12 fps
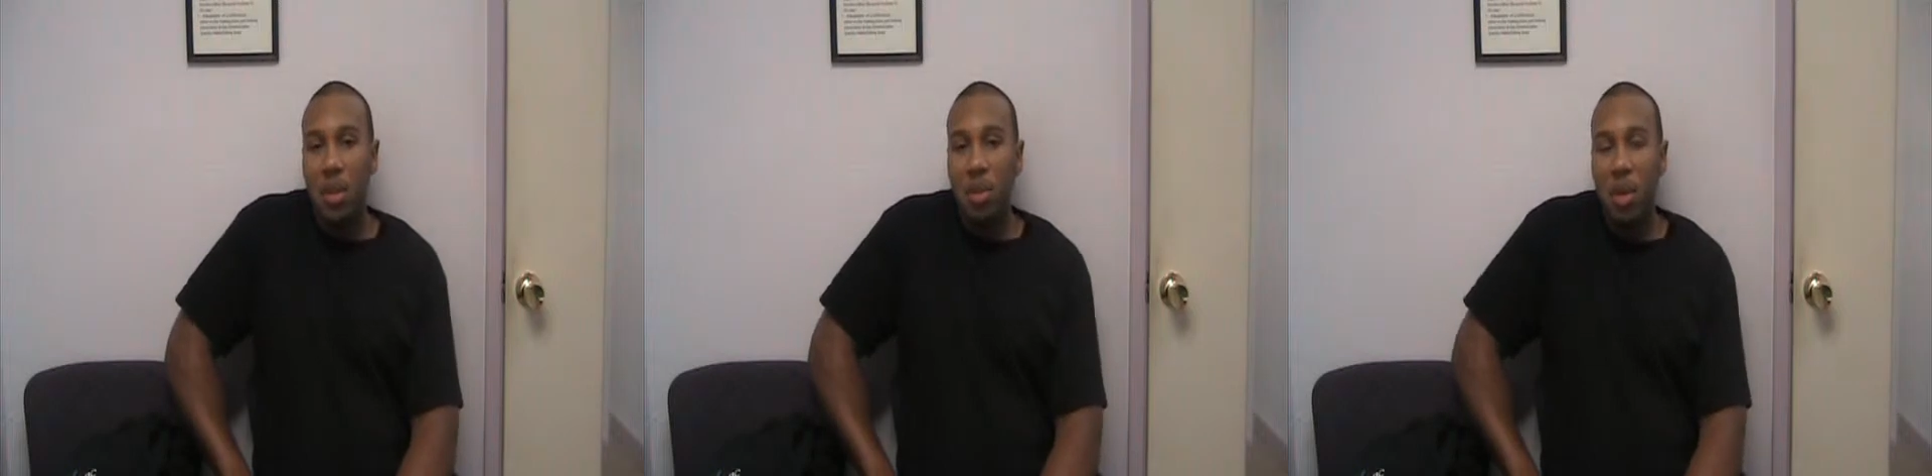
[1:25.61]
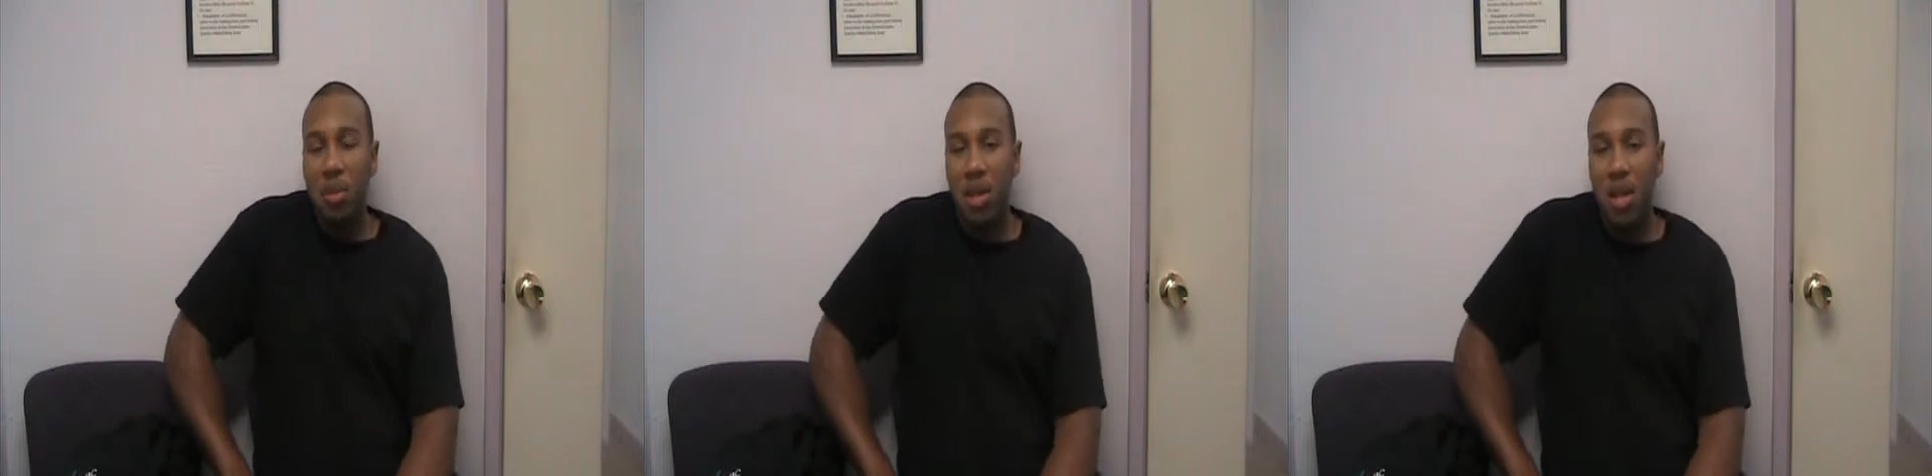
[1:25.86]

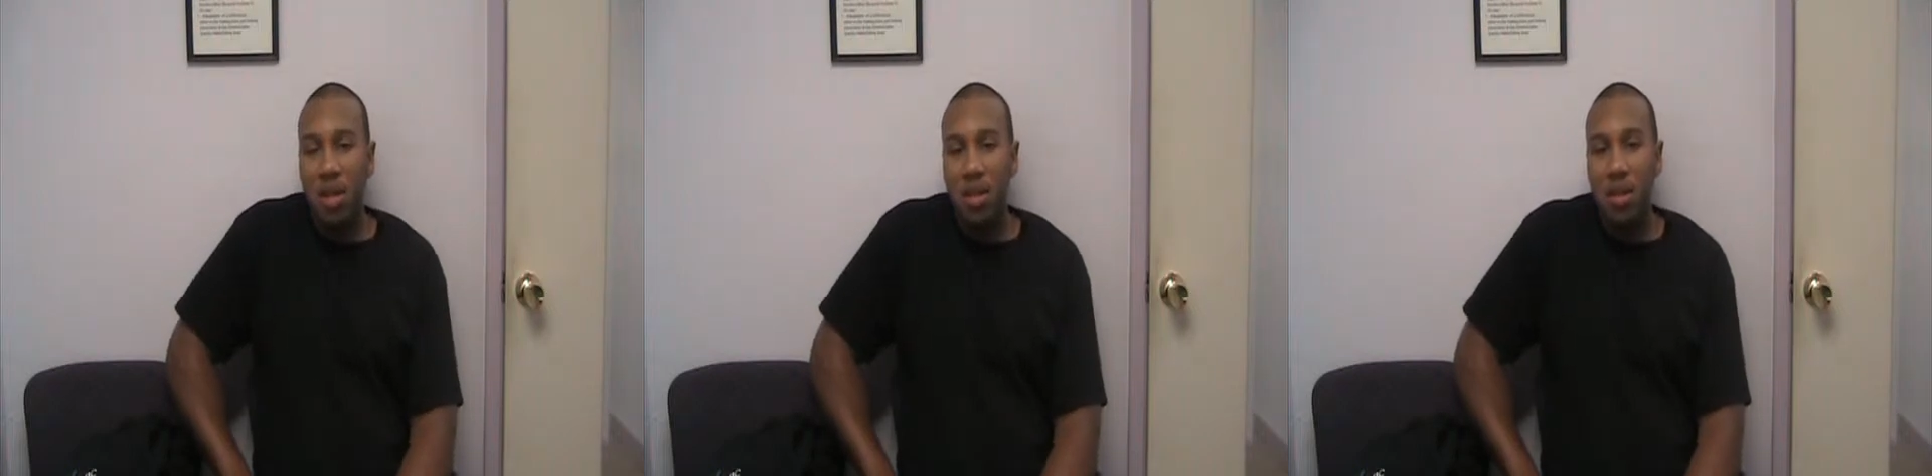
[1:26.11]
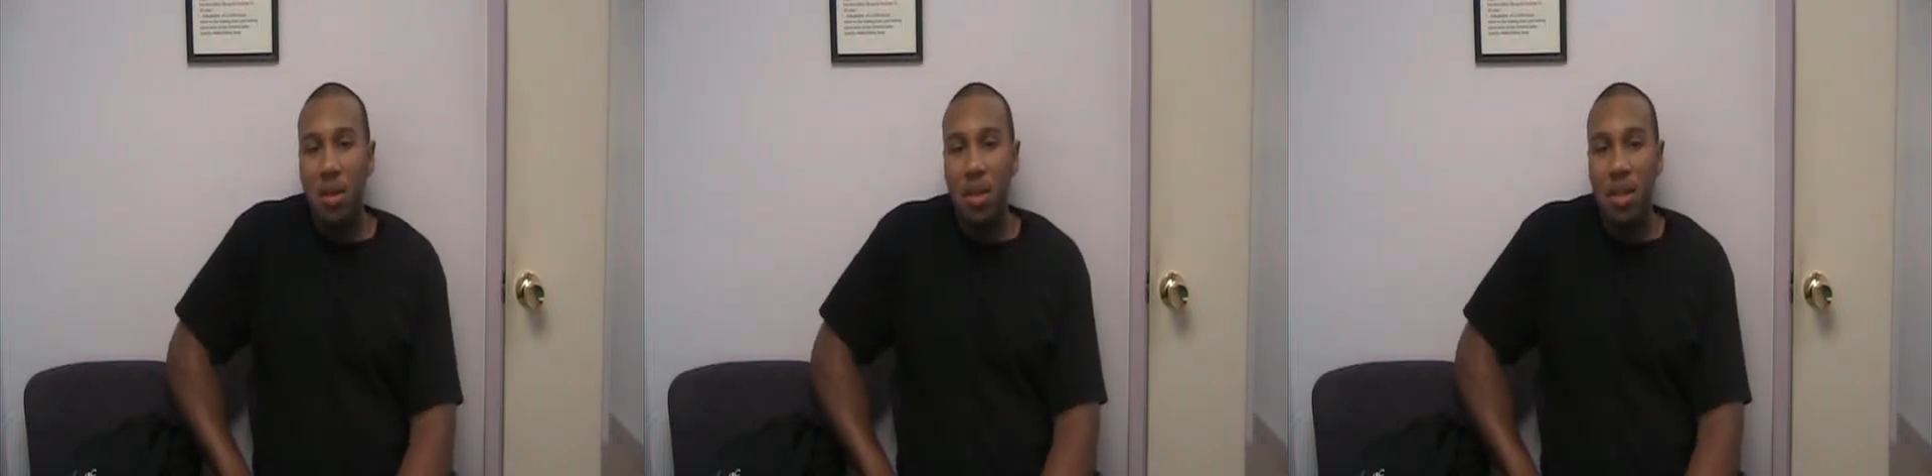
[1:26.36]
my
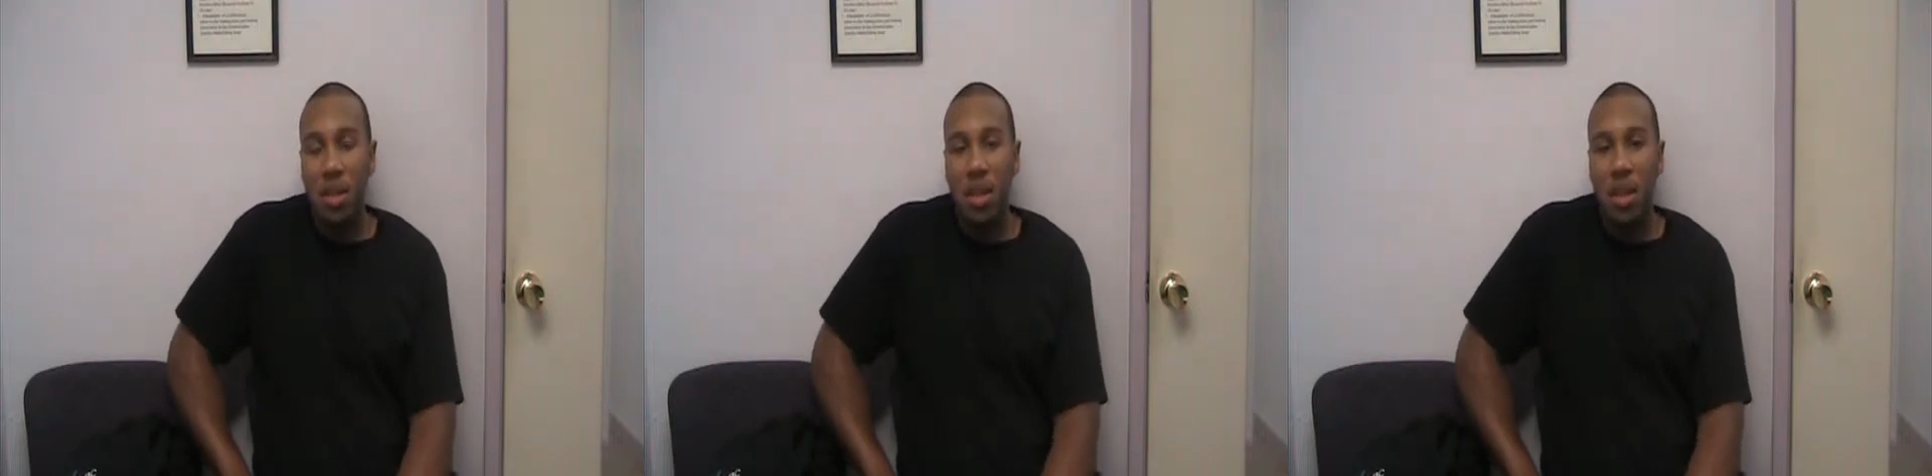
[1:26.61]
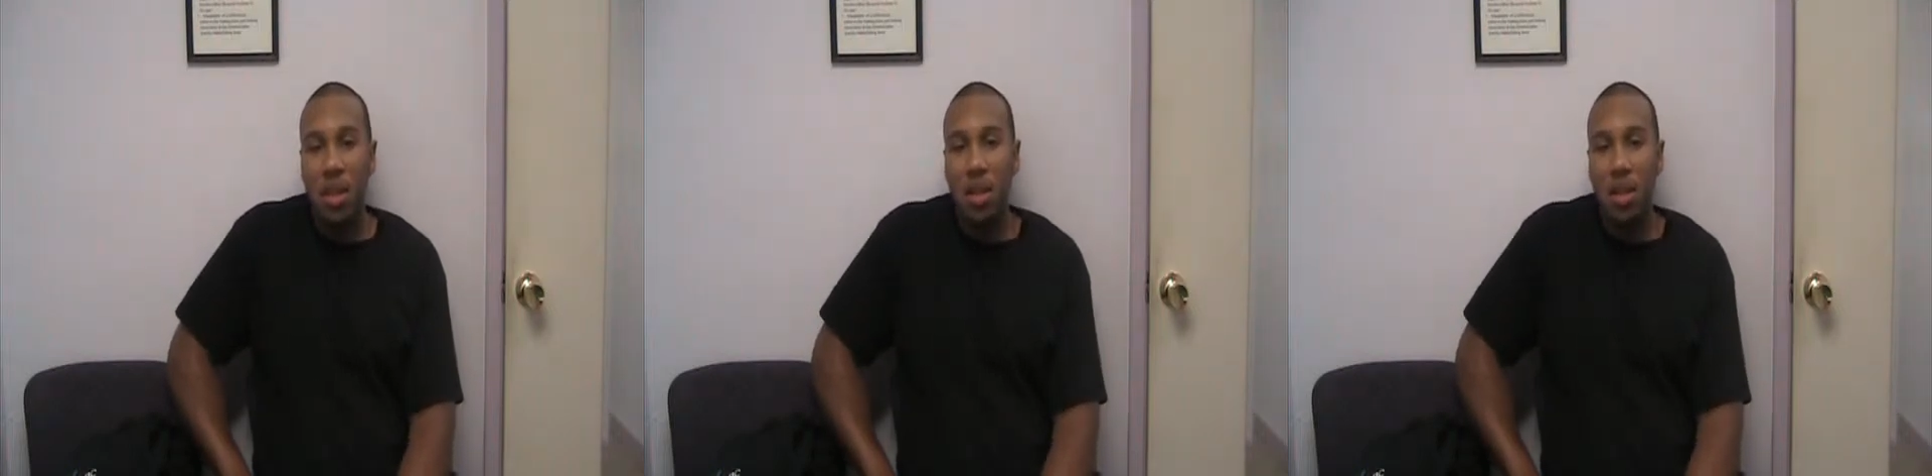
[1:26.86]
posture wasn't
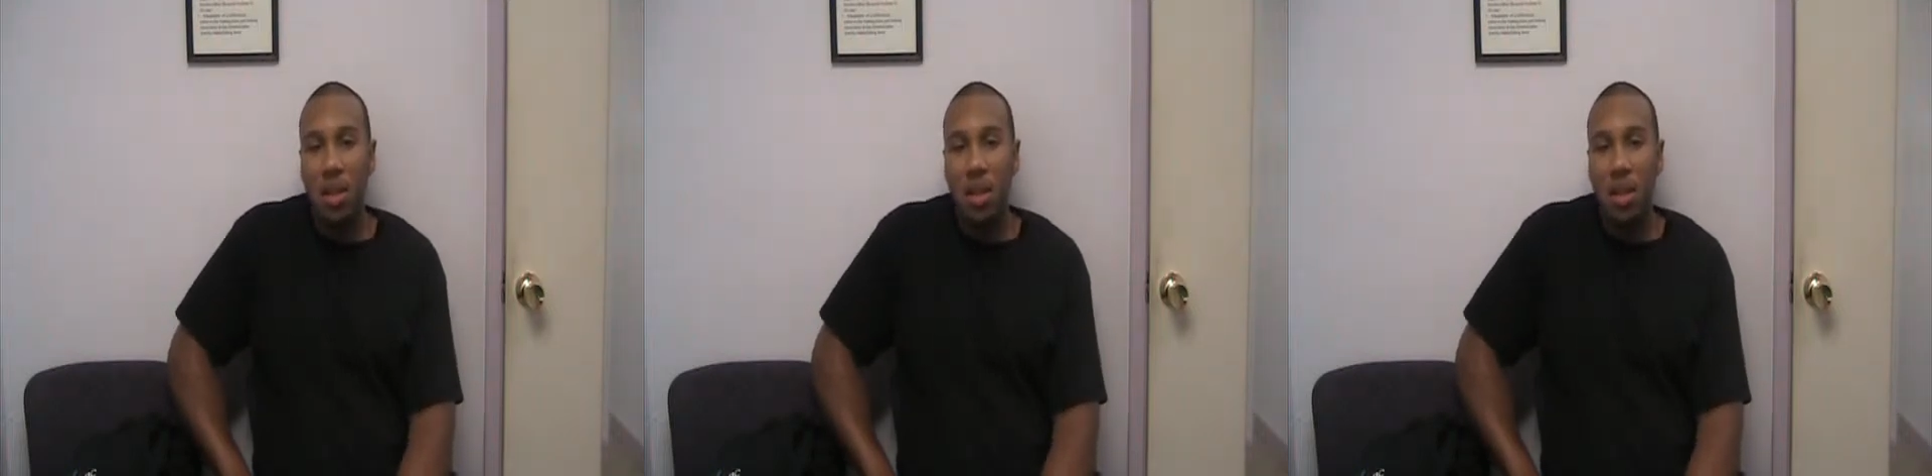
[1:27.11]
good at all,